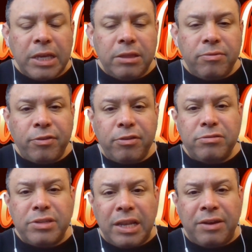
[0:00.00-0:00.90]
And for
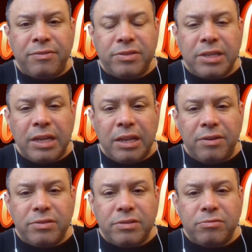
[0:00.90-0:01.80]
those that left us, they
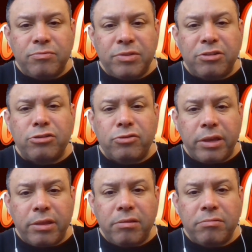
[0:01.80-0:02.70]
left us with their
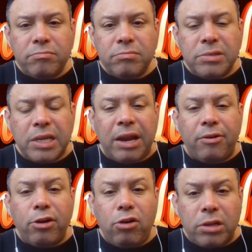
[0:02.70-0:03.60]
strength to
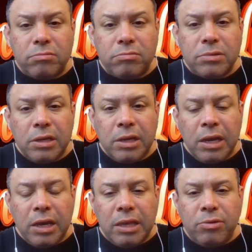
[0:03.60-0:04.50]
carry on.
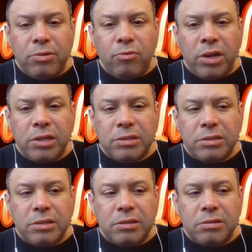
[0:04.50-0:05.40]
They wouldn't want
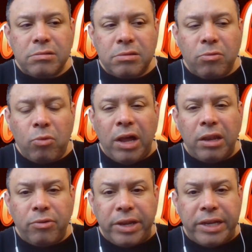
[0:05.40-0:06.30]
us to, to
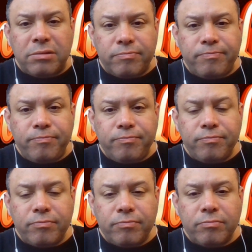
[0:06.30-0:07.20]
wallow in it
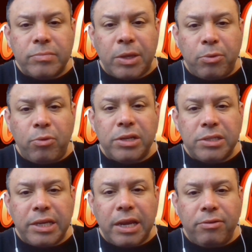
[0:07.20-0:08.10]
they would want us
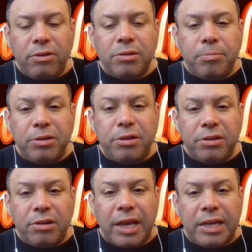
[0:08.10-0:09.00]
to carry on to build on
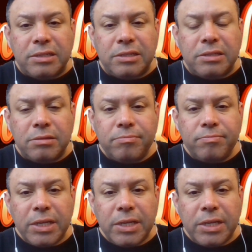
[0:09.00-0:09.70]
their legacies